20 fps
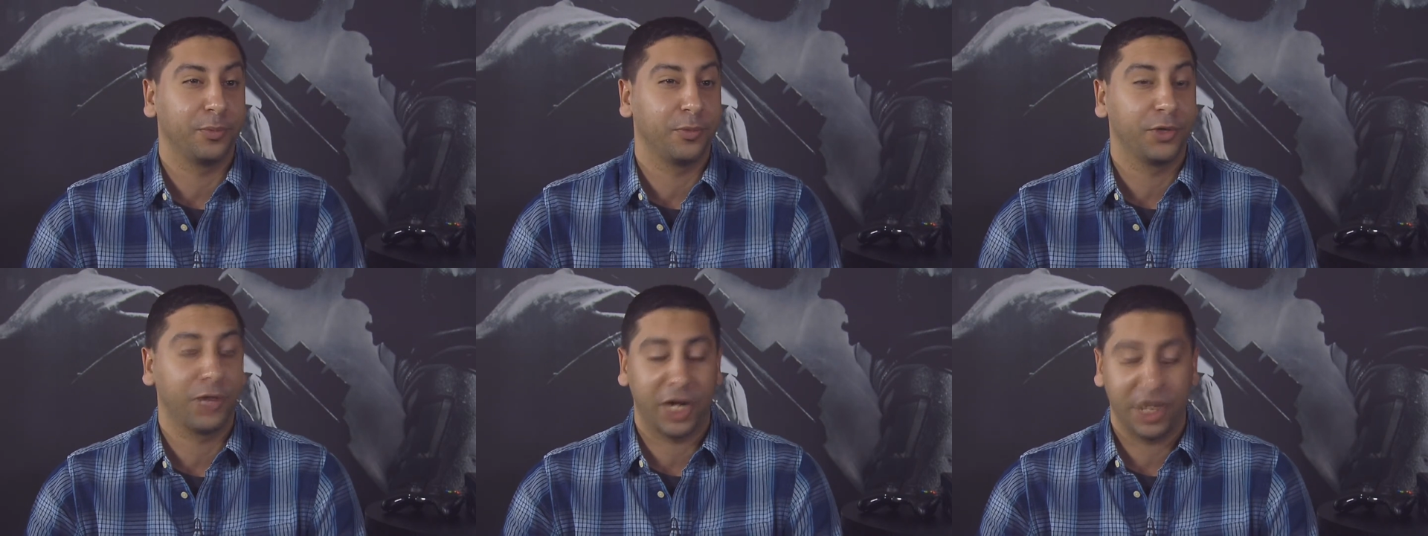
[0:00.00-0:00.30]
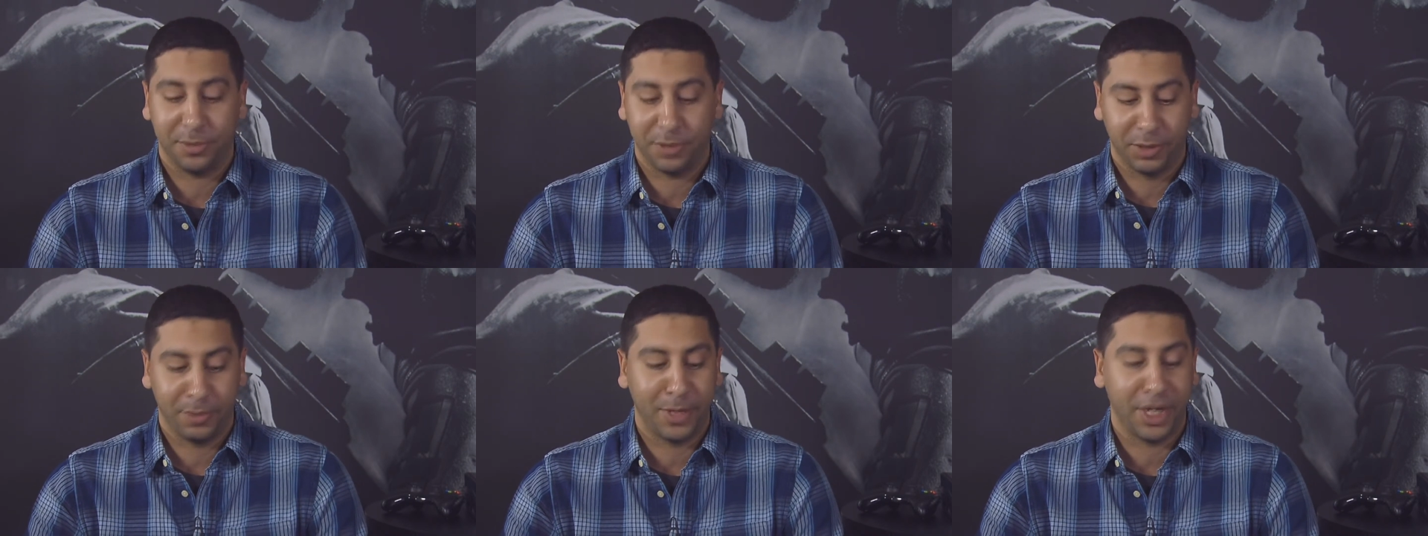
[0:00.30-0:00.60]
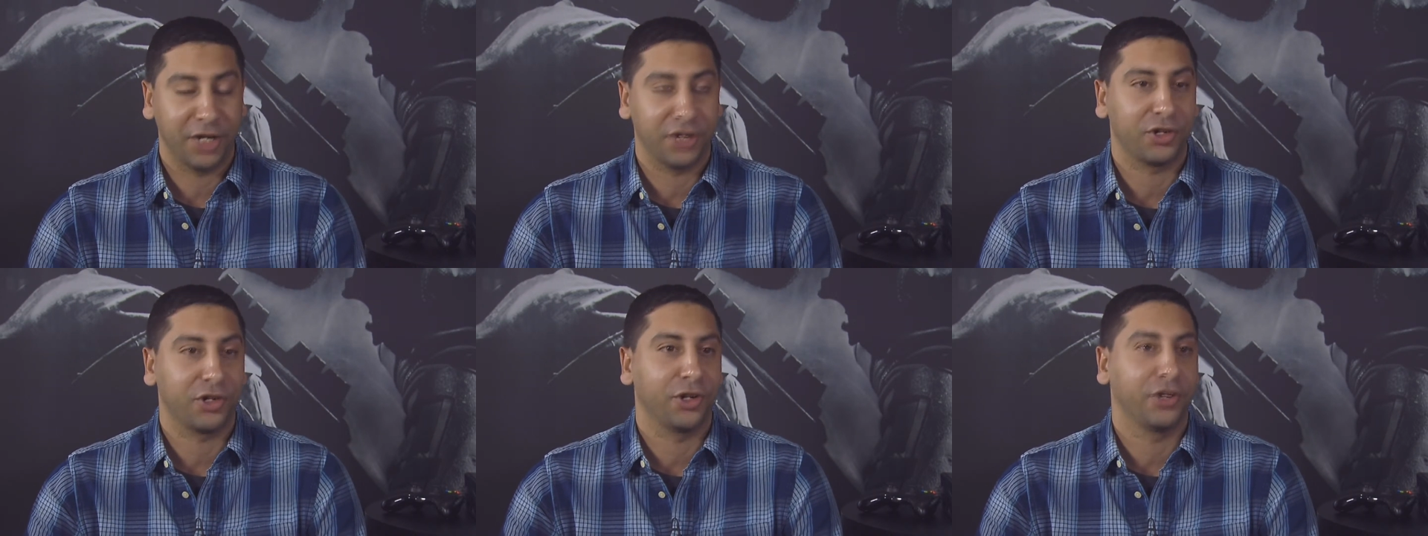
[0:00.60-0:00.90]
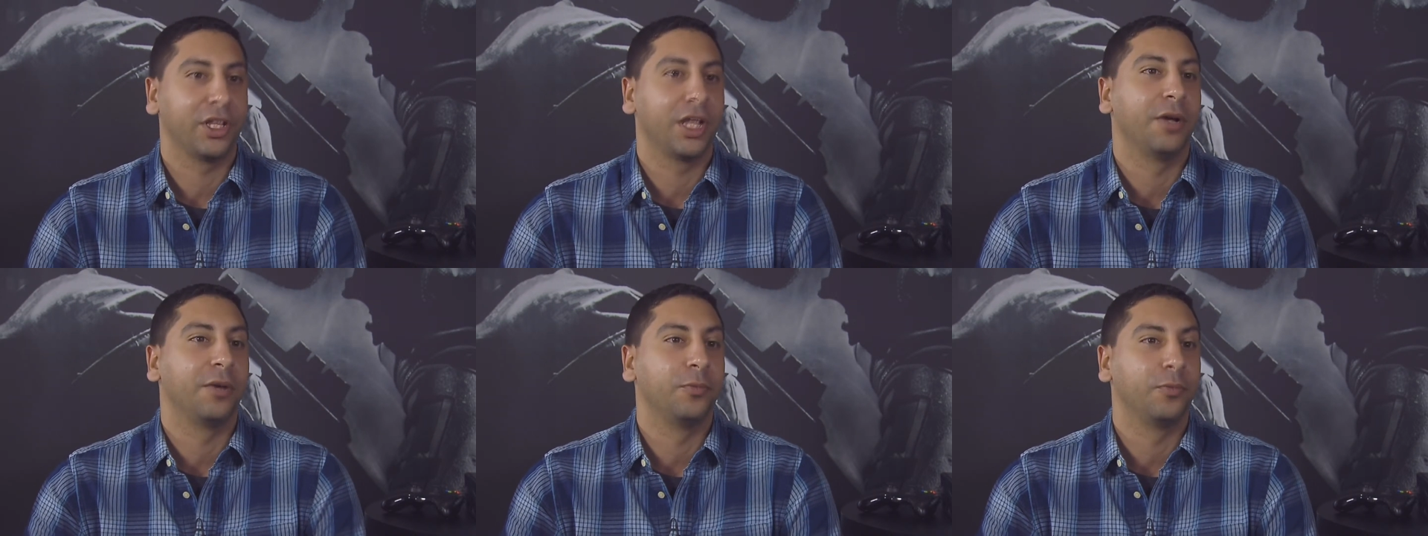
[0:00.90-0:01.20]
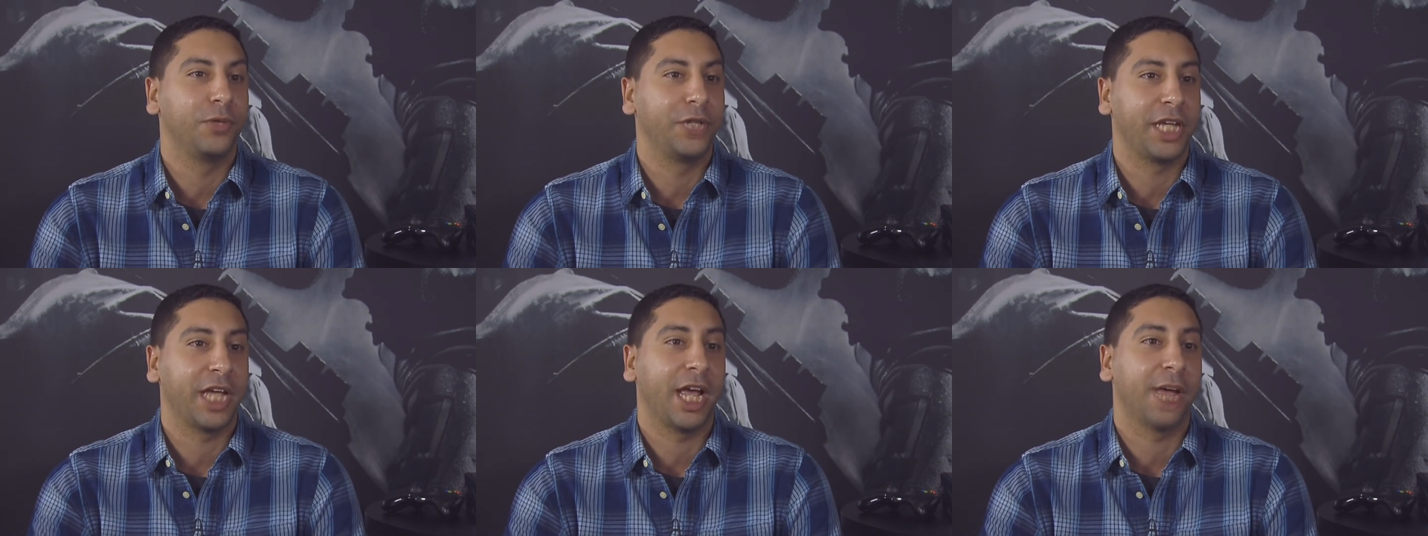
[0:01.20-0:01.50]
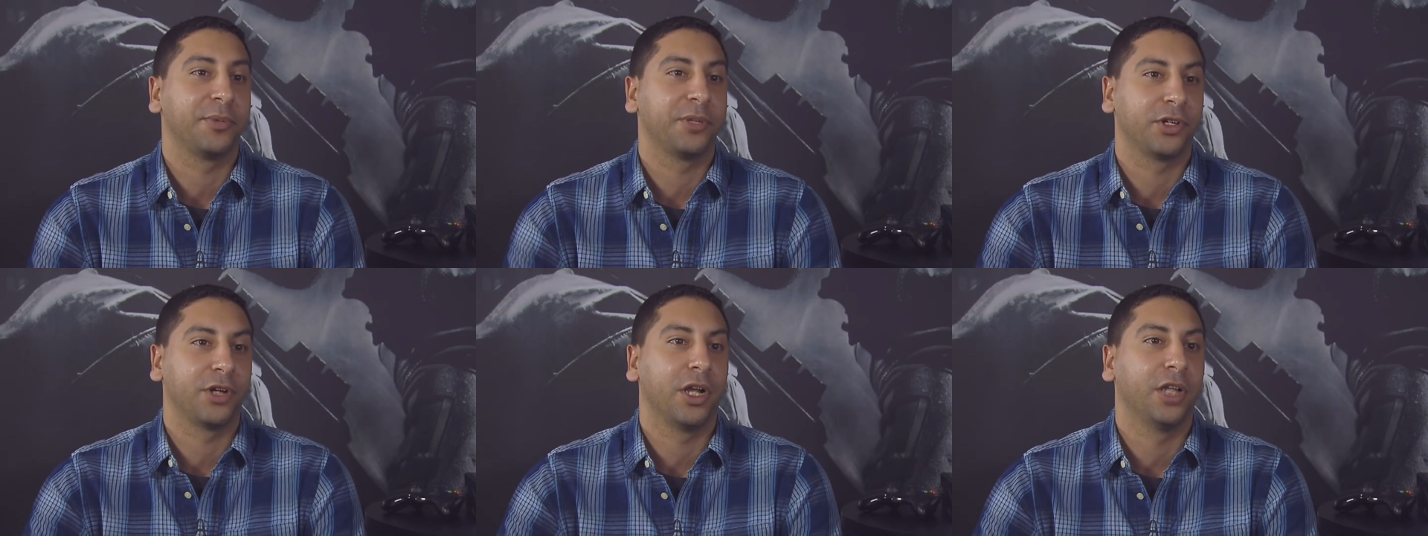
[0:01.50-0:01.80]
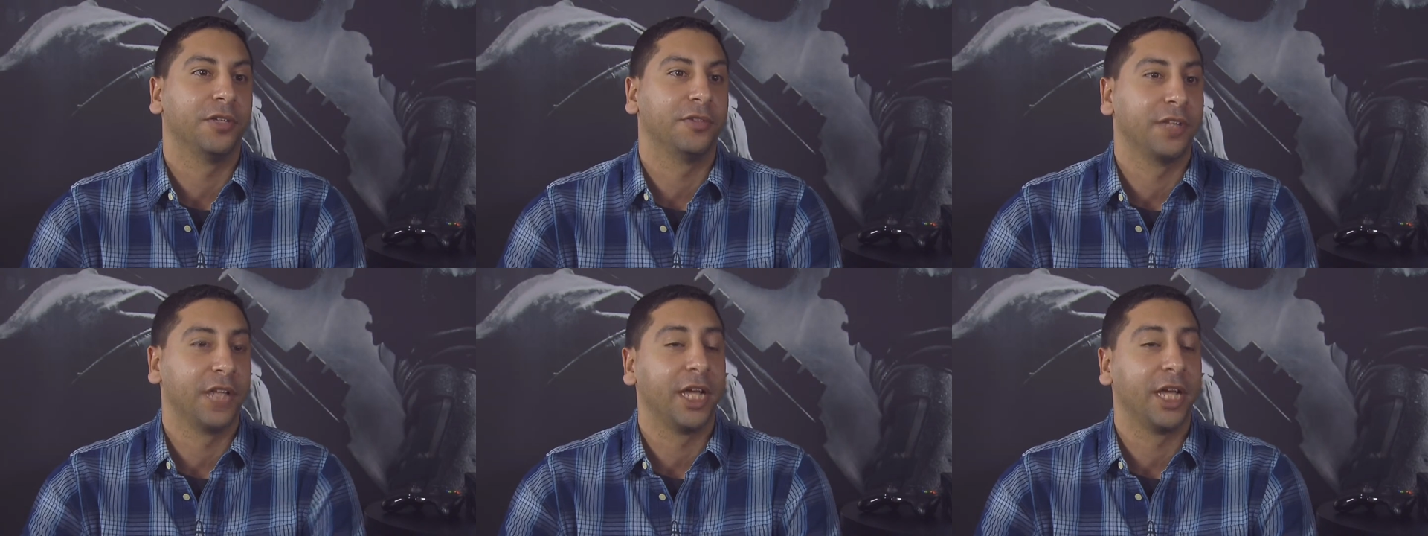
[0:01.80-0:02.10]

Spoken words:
We're able to make sure that we capture all